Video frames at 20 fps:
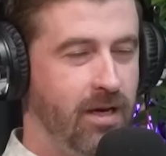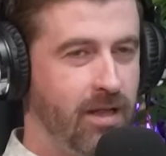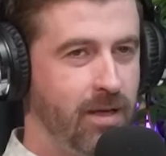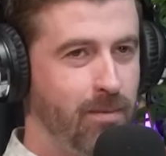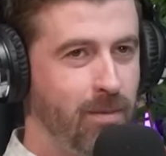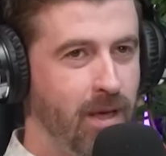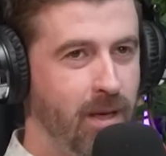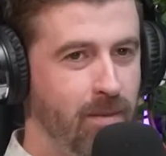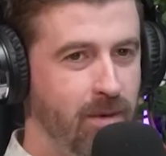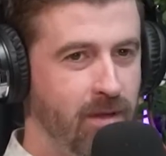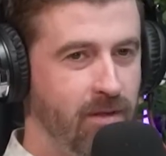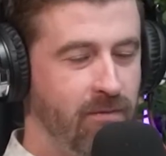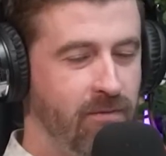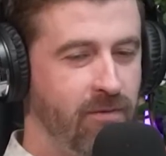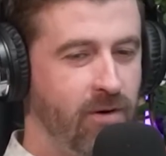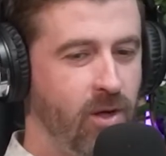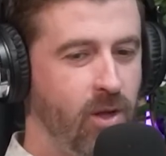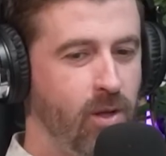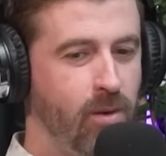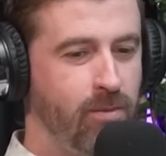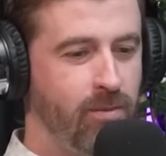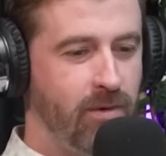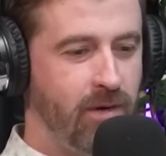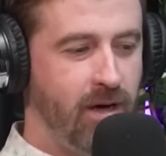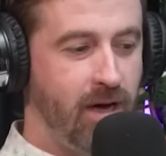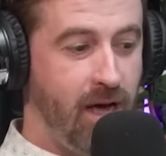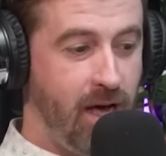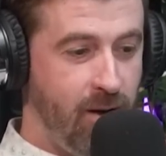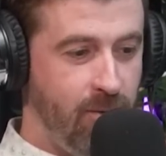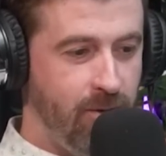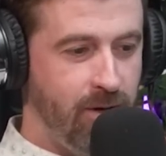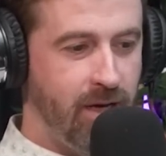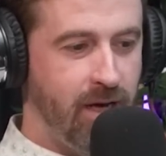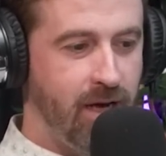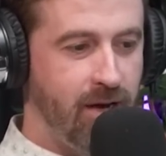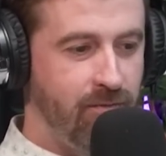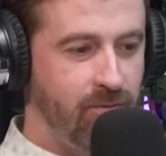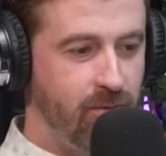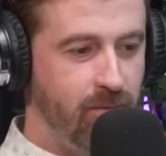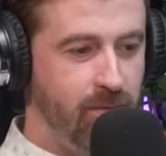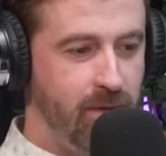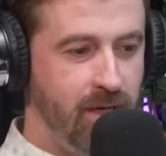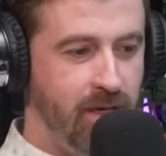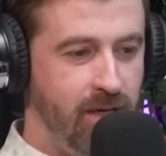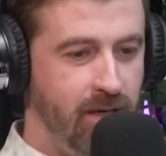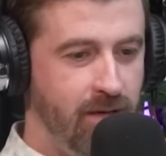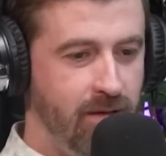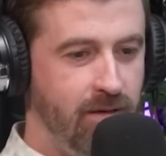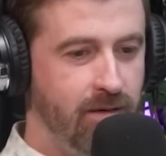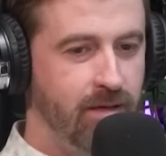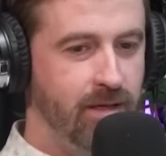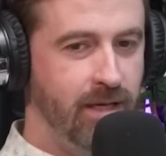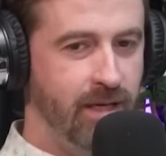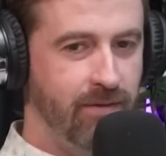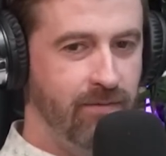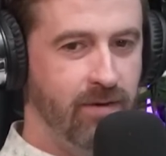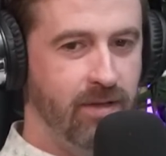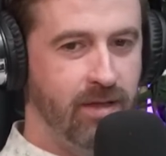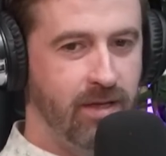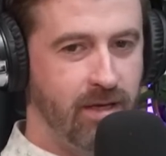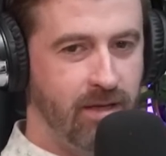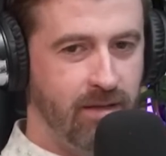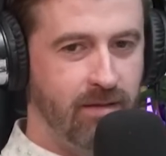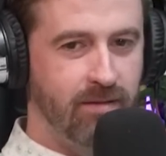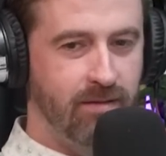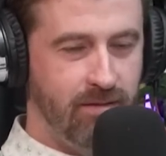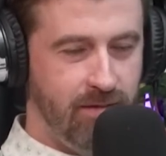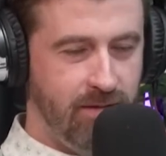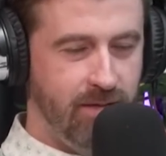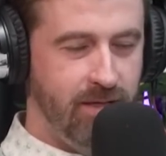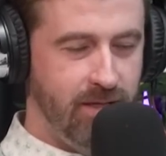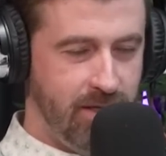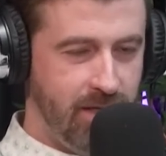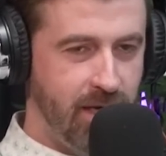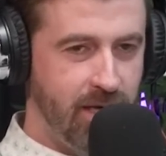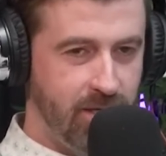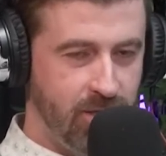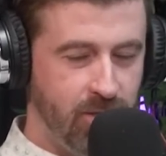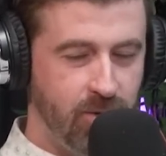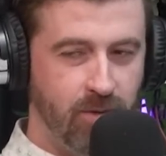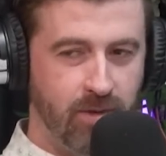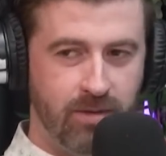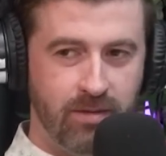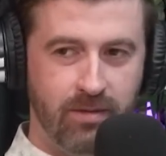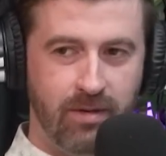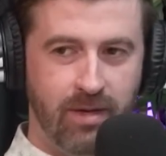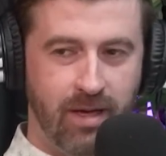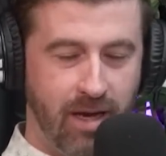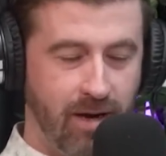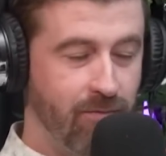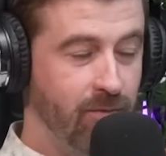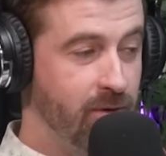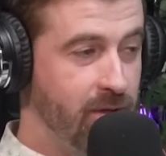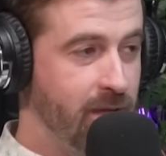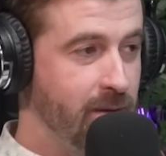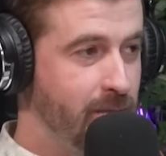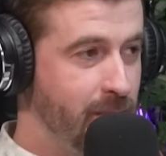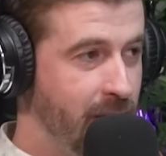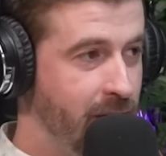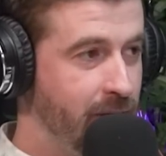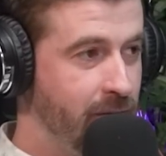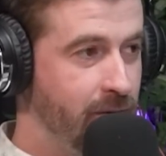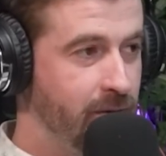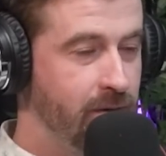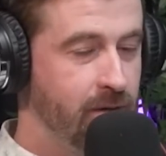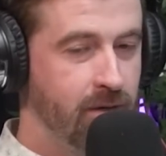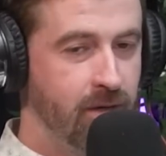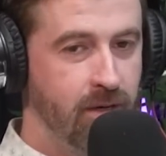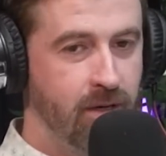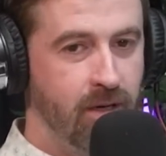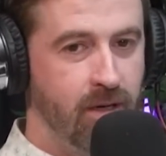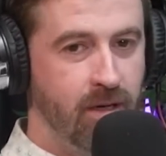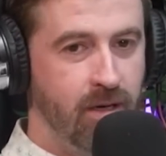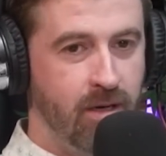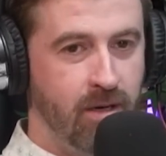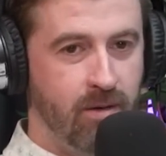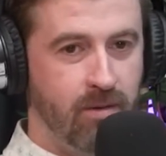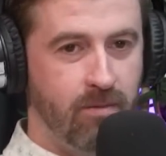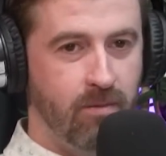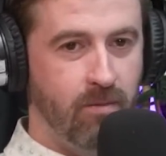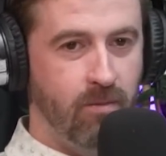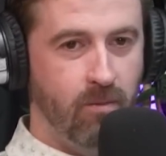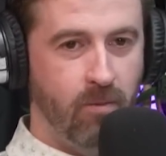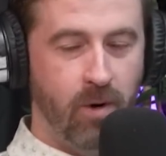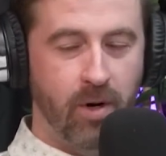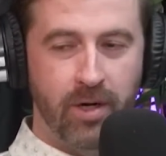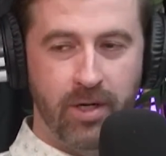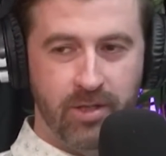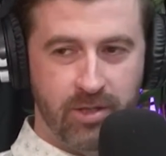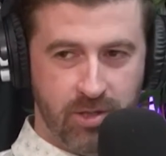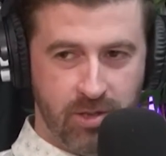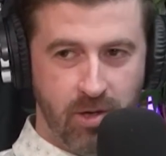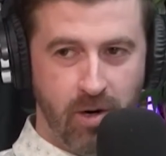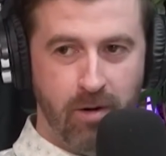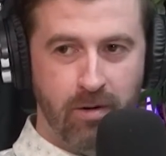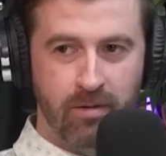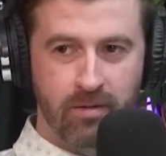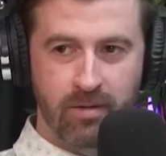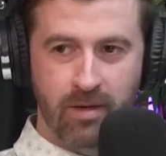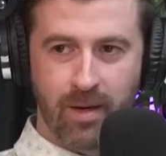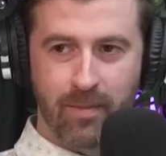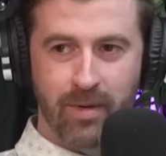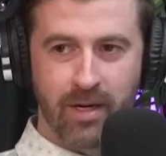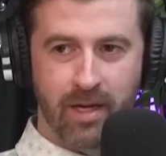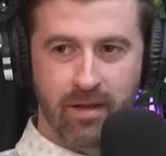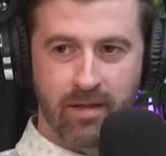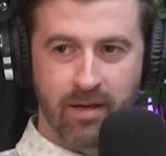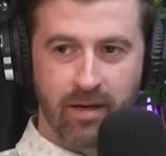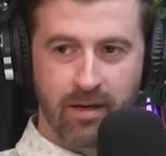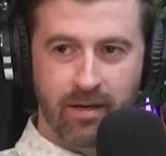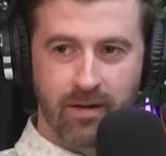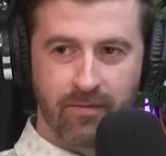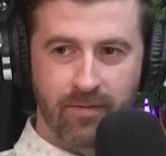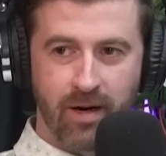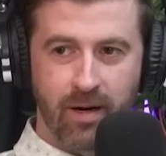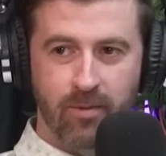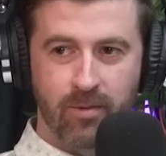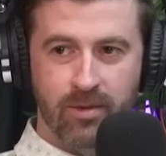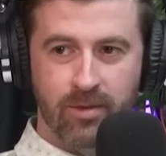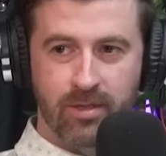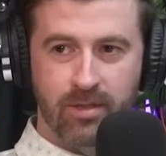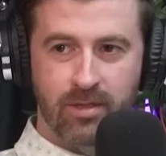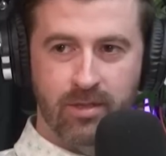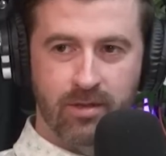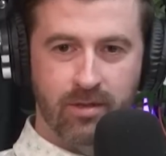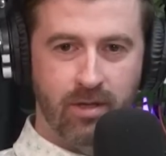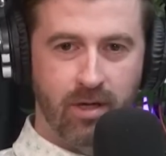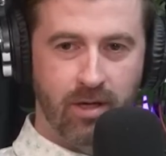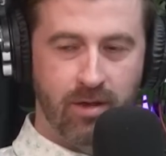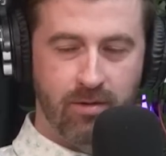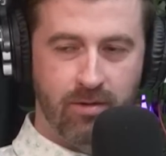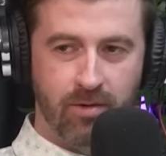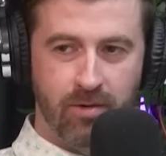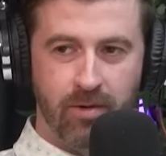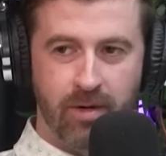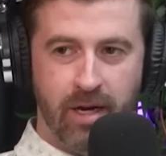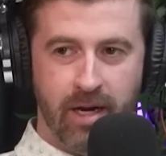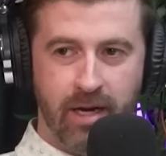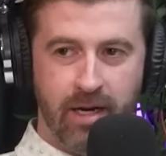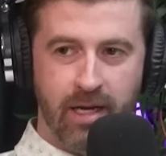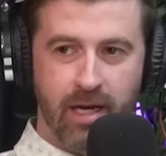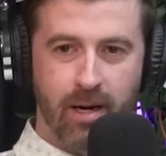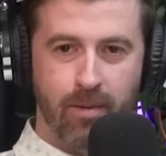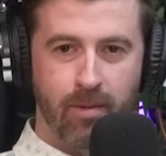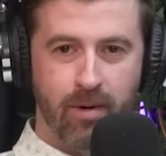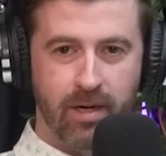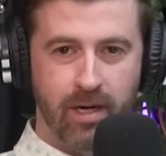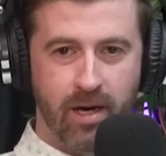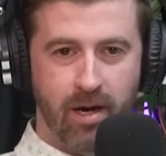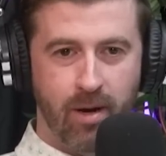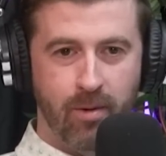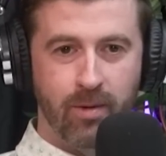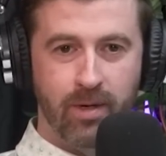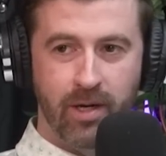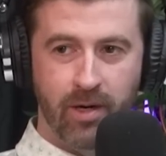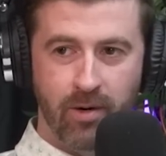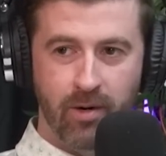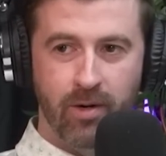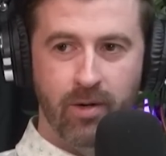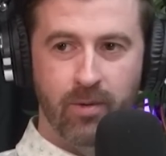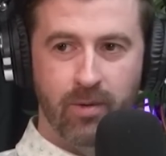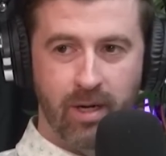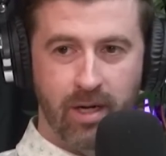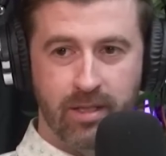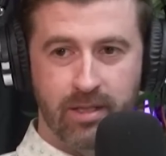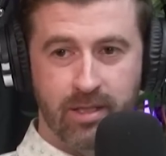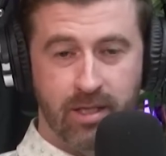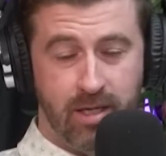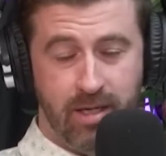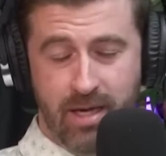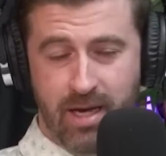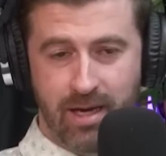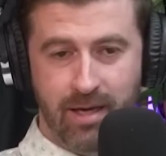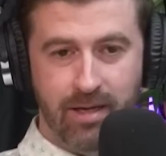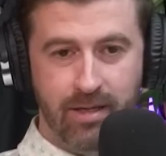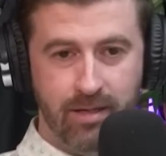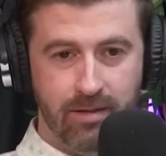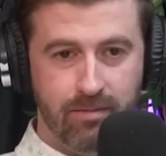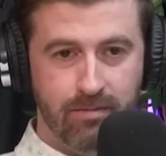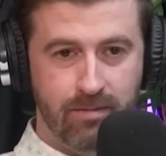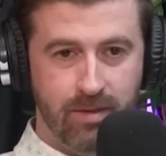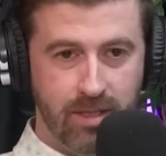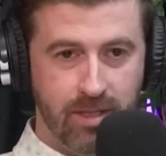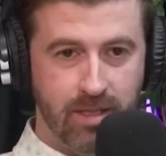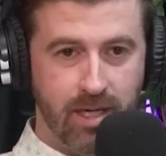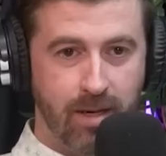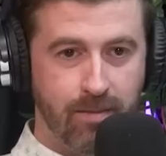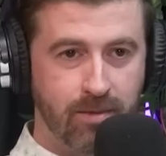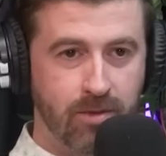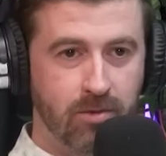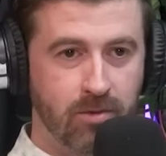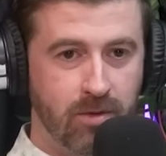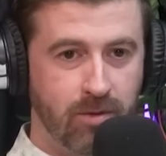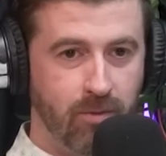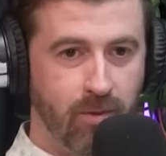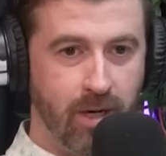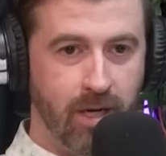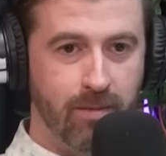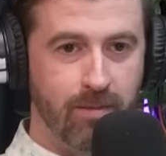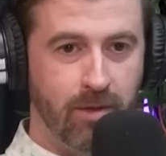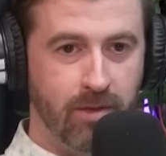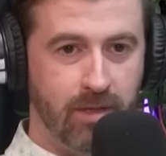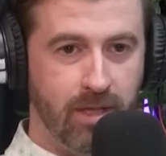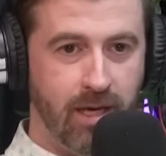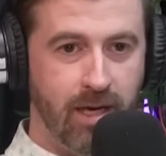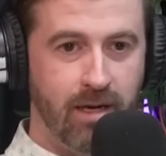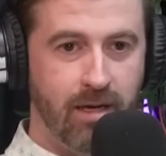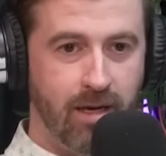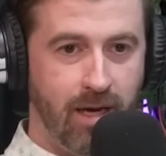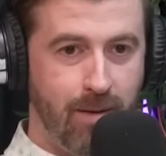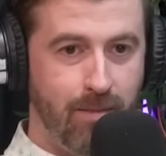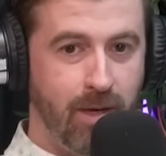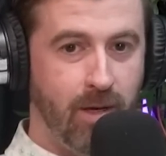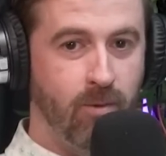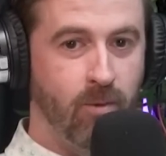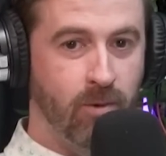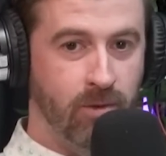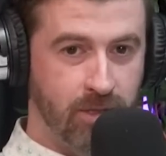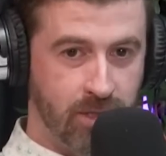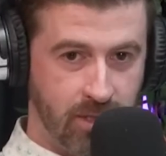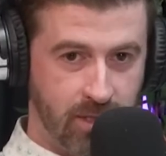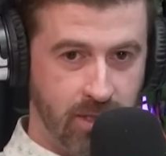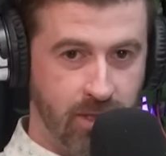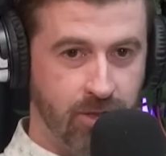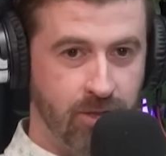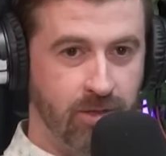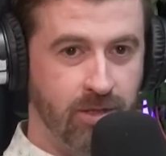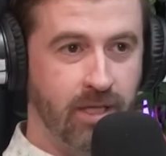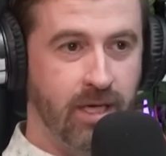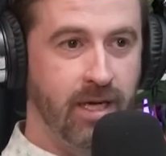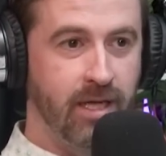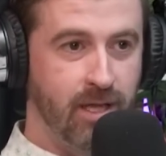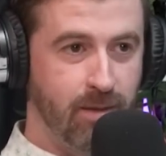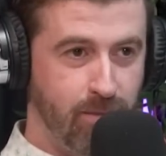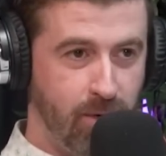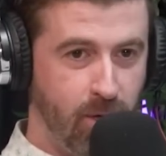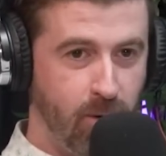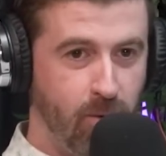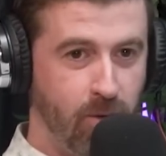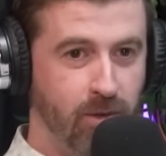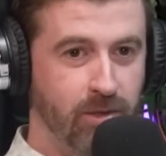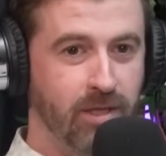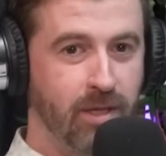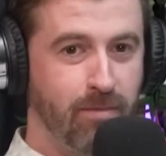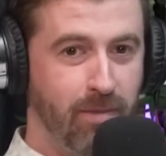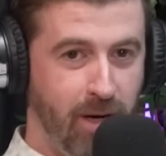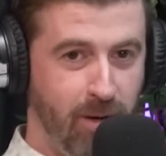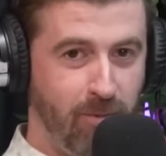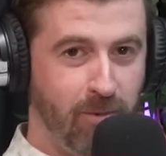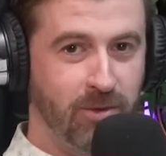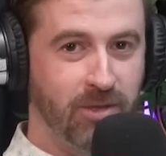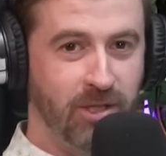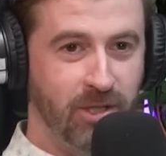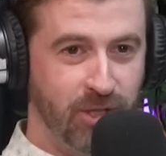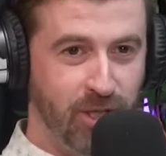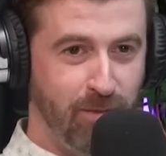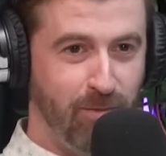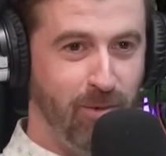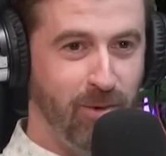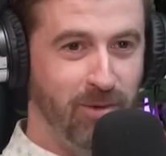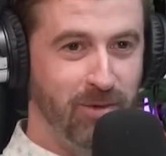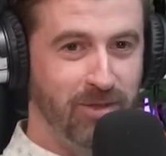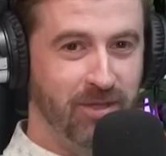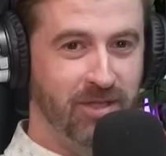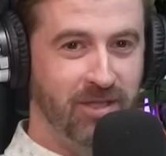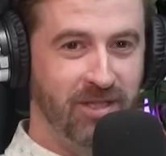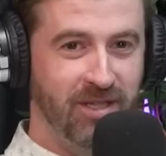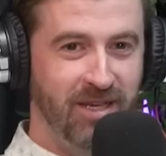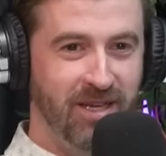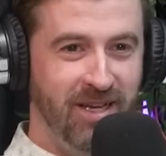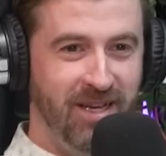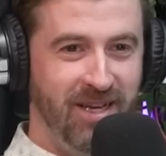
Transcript: I think maybe the follow-up I would have would be, given that they do everything better, where do you start? I mean, I think if I was a 30 handicap right now, I would hear you and I'd say, yeah, he's absolutely right about that. I make worse decisions. I hit the ball worse. I putt worse. I chip worse.